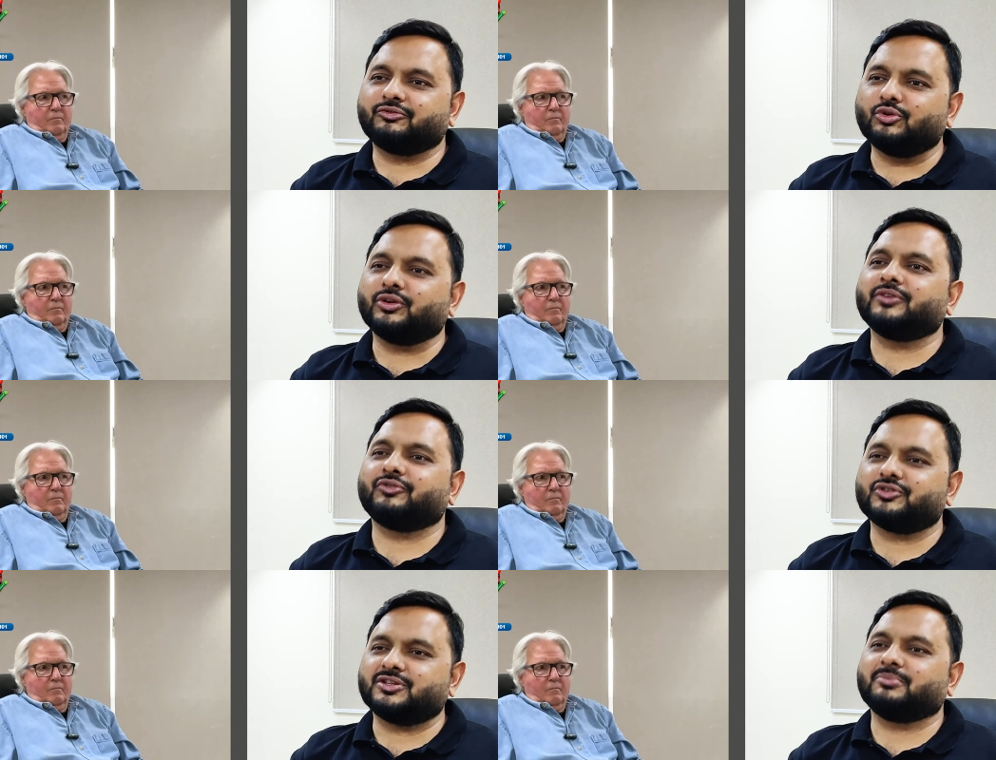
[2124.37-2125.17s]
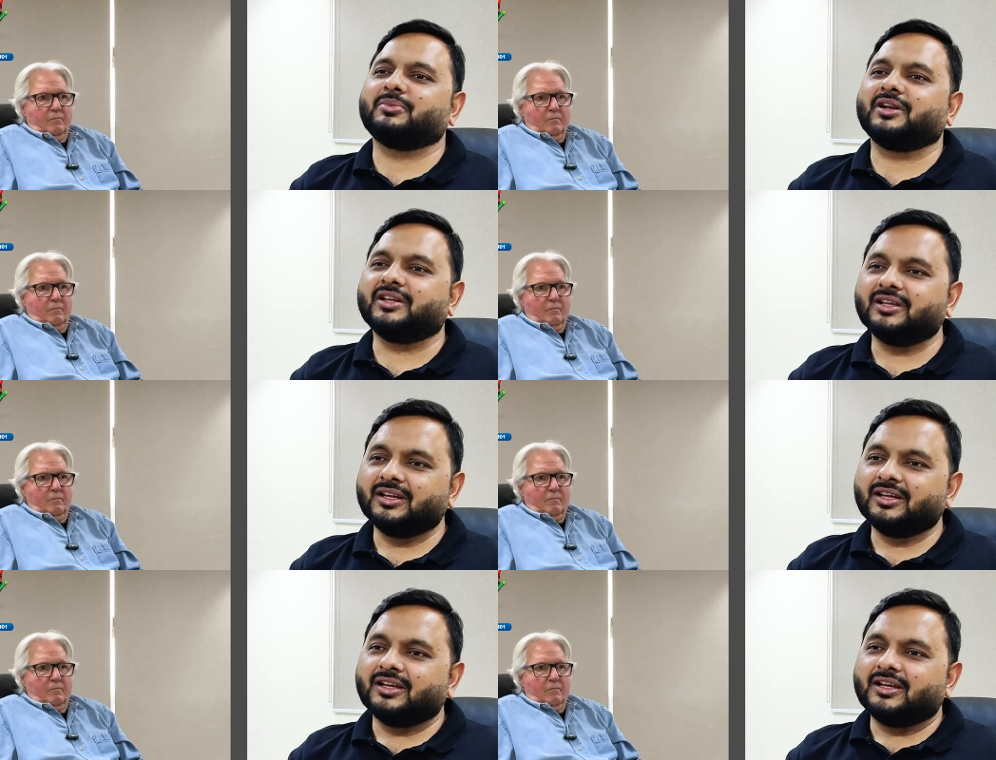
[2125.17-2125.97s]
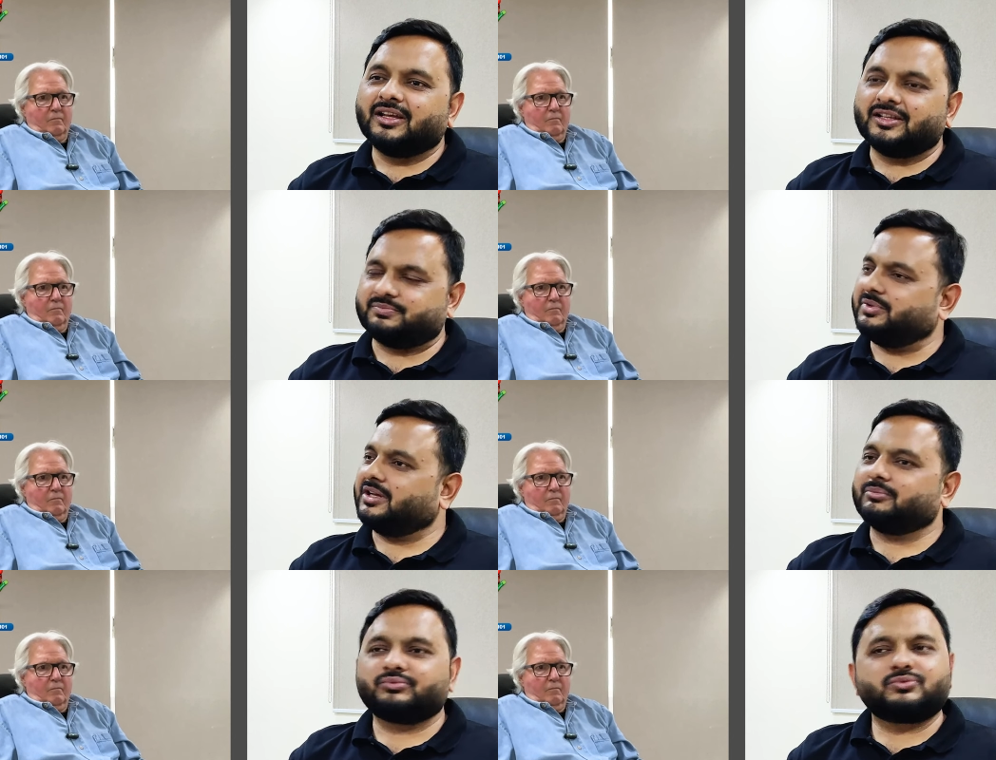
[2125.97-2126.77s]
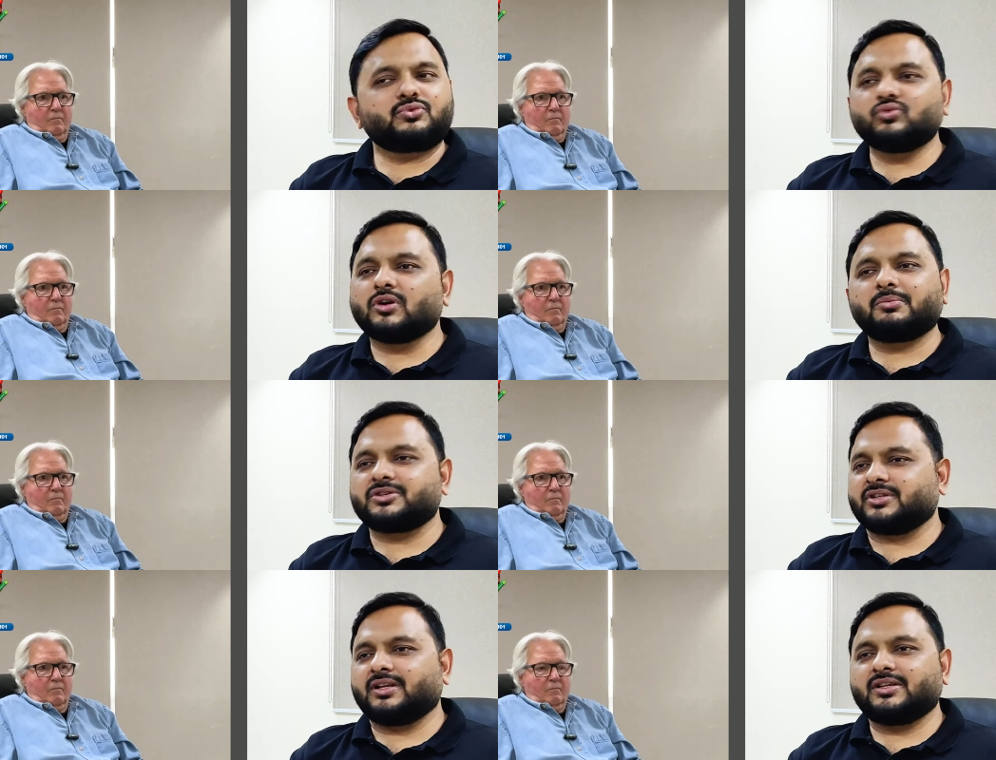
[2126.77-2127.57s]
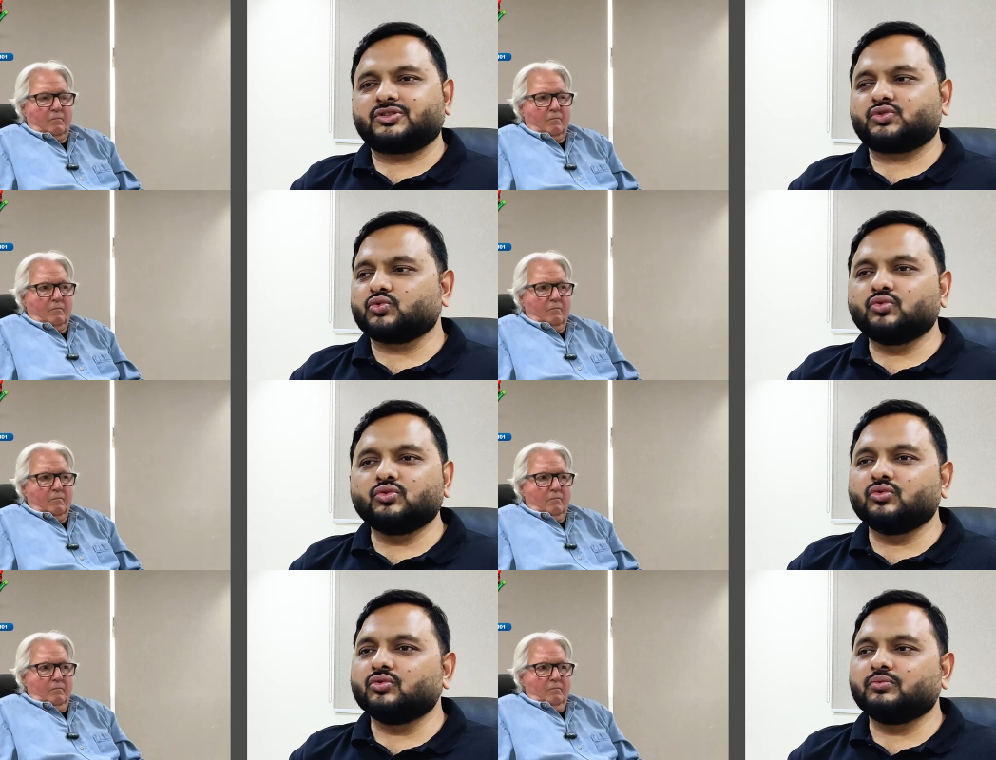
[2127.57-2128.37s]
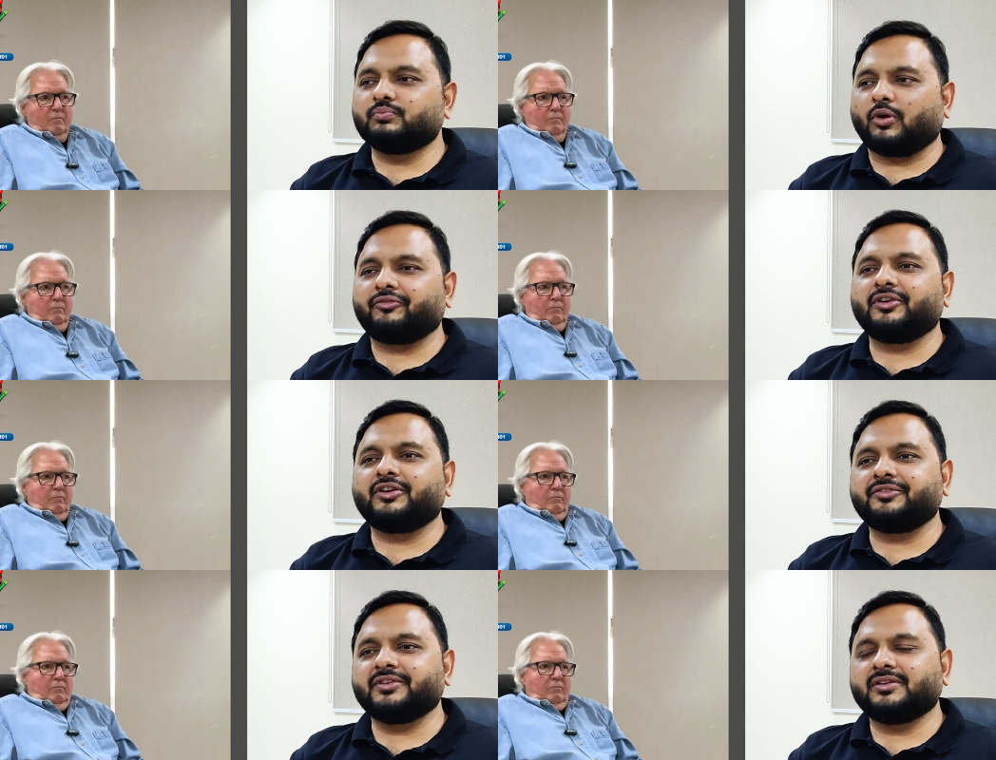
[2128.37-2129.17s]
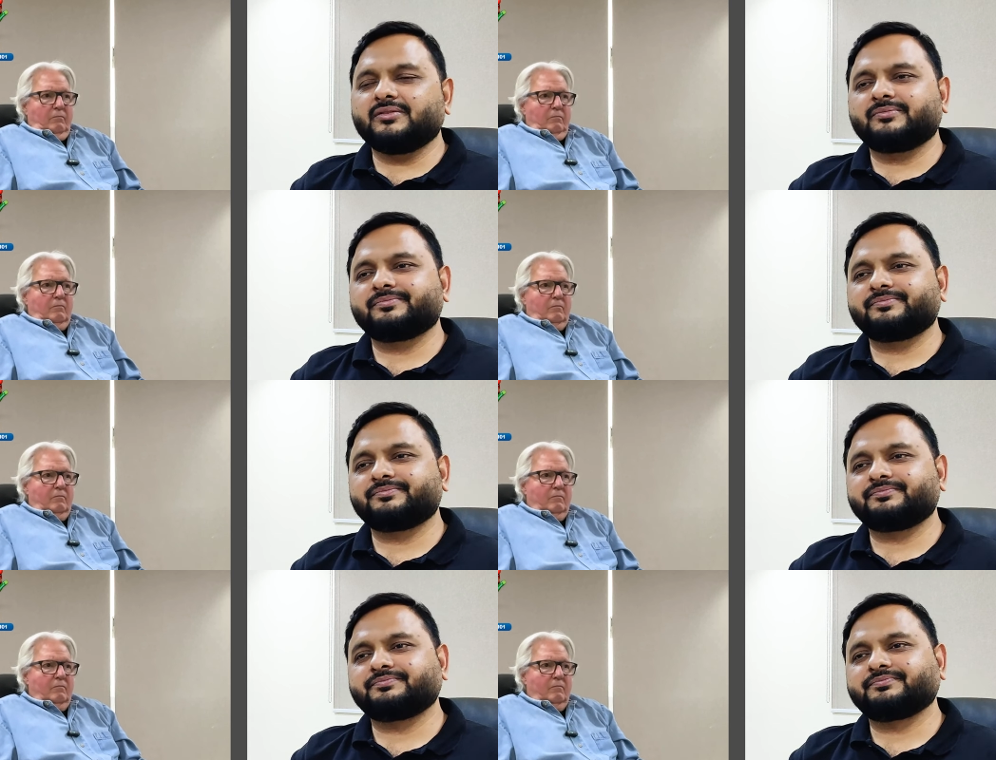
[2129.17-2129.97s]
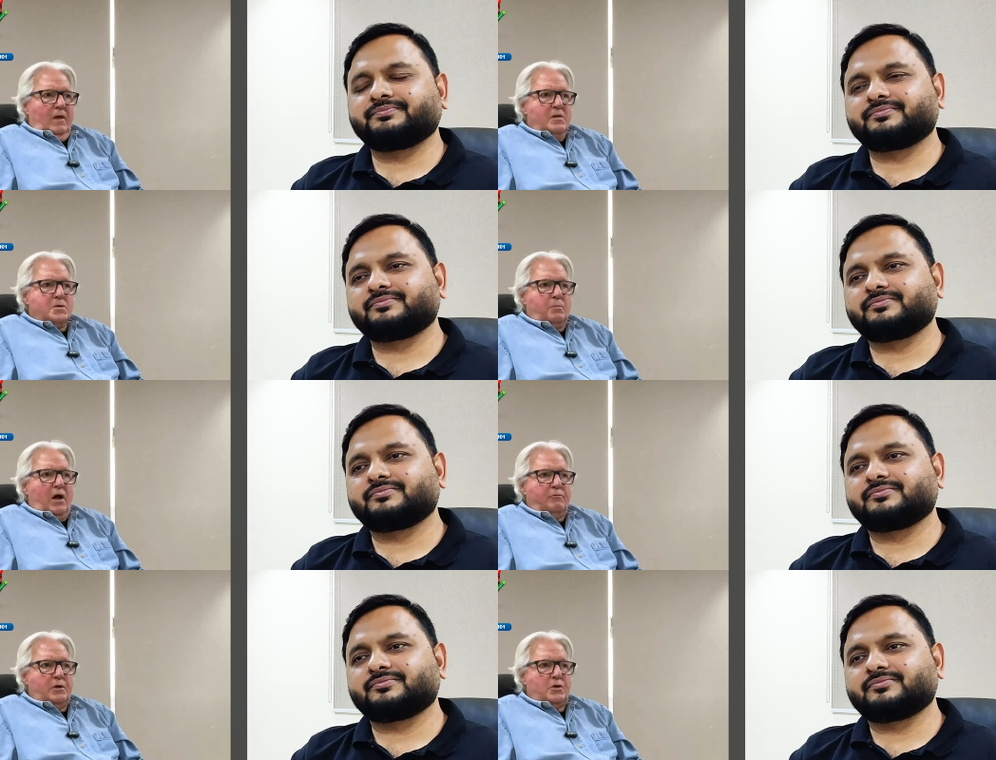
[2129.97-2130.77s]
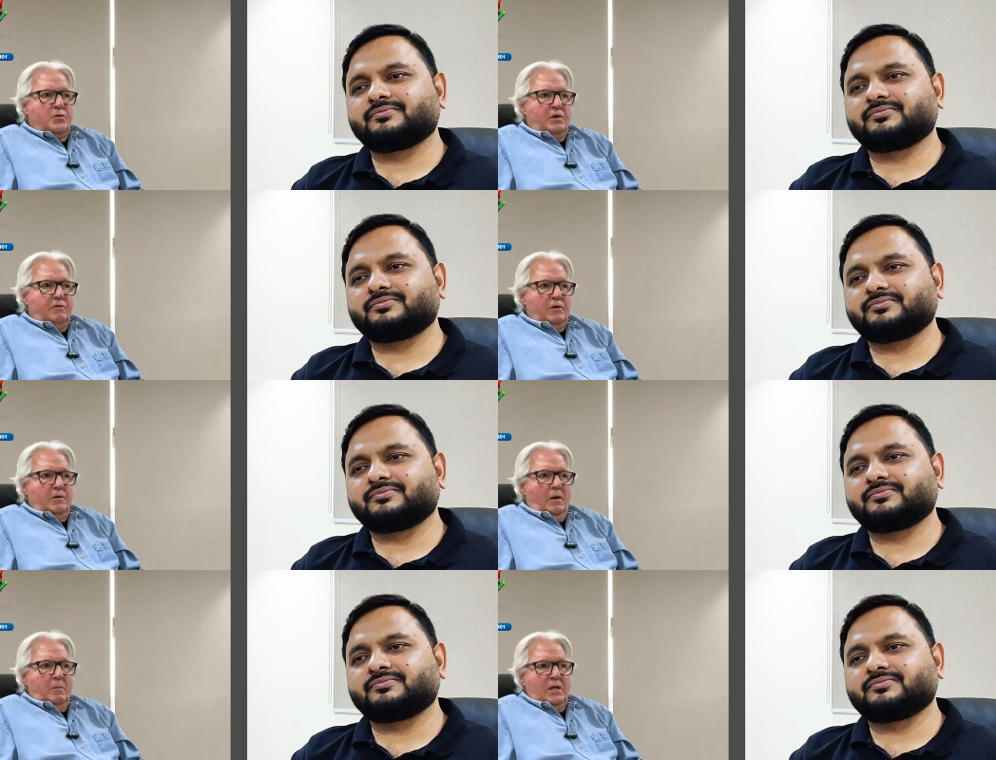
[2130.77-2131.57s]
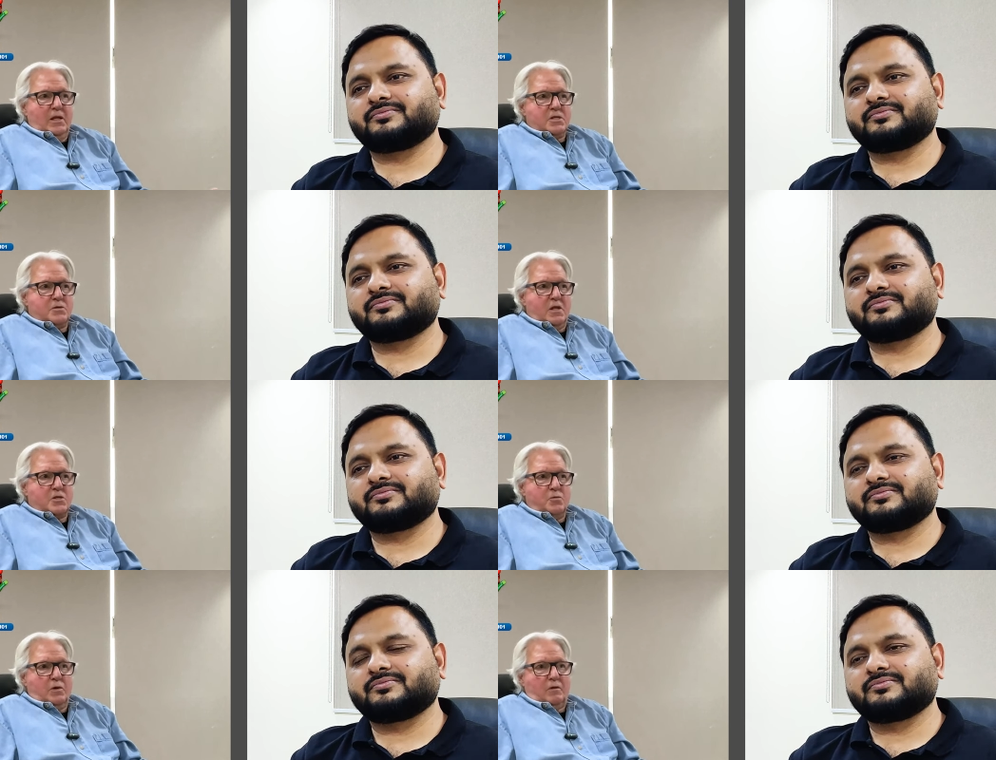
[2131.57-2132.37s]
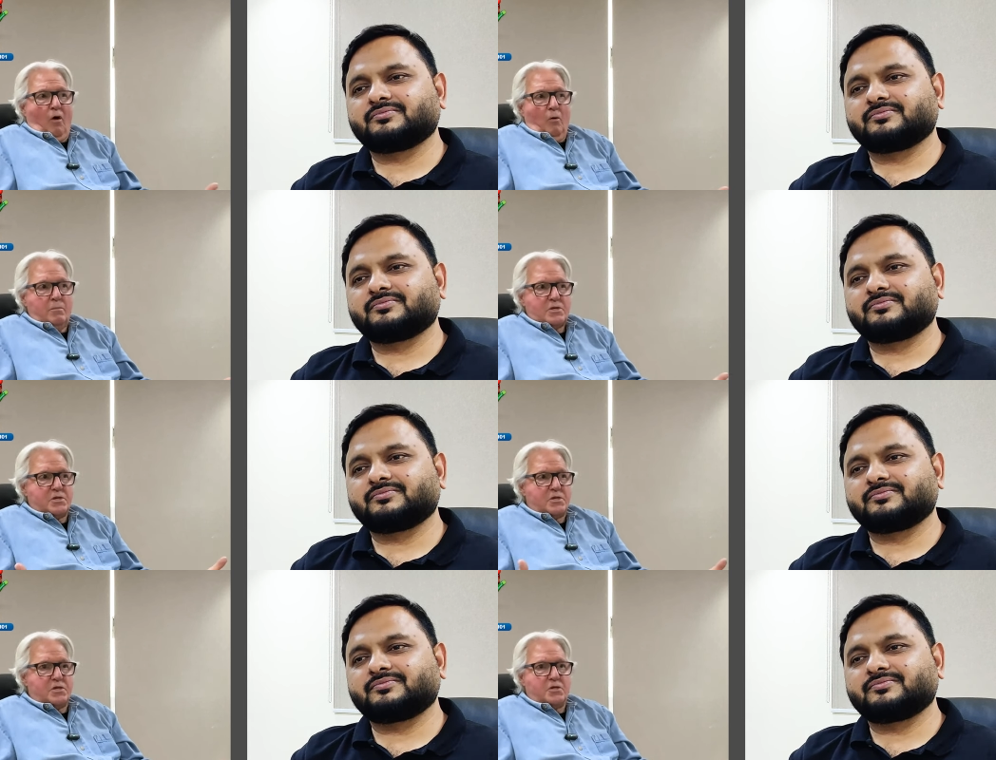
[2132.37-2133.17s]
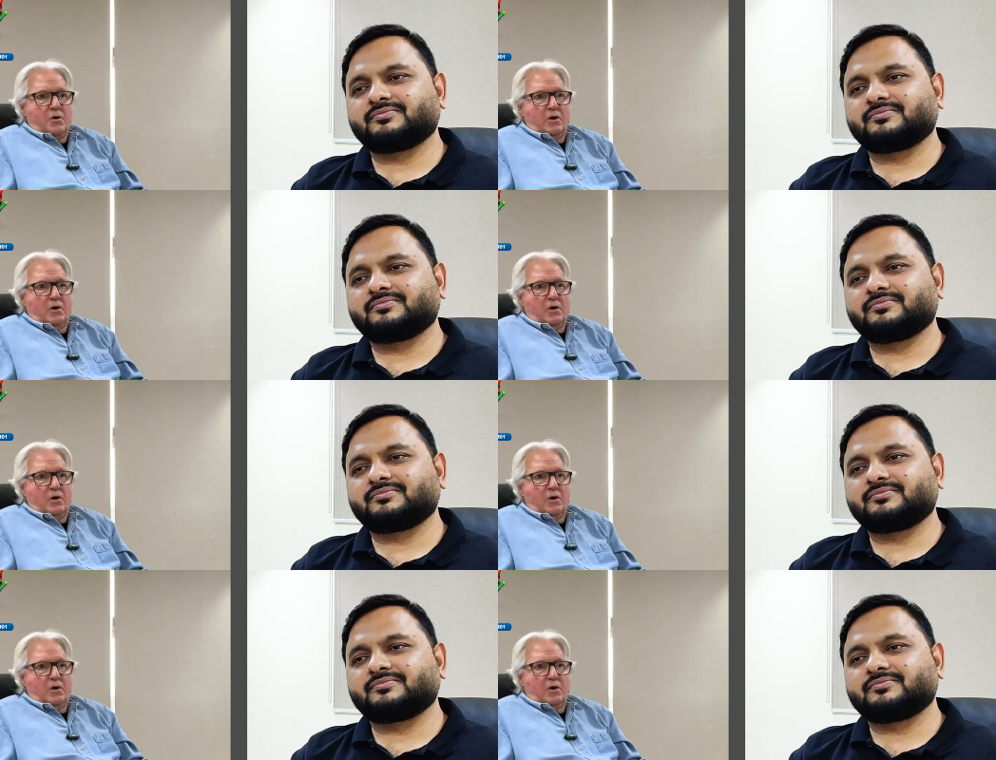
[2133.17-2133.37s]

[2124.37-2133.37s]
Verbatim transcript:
Speaker 1: of cooking for somebody? It's become too commercialized, too profit driven.
Speaker 2: It's profit driven. I mean, that's that's what all businesses